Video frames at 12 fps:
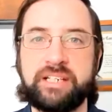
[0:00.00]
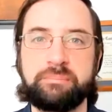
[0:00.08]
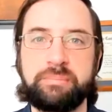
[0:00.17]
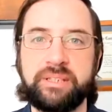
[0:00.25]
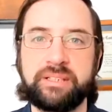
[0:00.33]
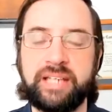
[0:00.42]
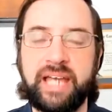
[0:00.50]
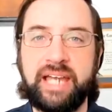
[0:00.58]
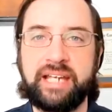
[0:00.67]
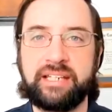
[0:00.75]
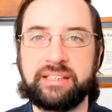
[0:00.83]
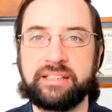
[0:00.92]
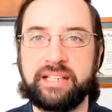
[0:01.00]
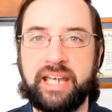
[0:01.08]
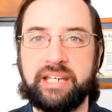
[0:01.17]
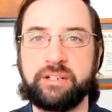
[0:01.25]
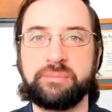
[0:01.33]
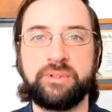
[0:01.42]
ends up being a lagging
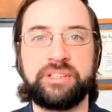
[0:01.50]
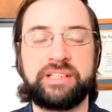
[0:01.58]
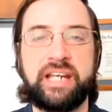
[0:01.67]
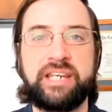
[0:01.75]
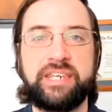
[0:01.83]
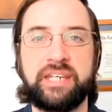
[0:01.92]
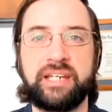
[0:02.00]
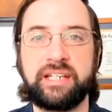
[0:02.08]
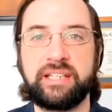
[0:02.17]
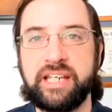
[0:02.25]
indicator more than anything.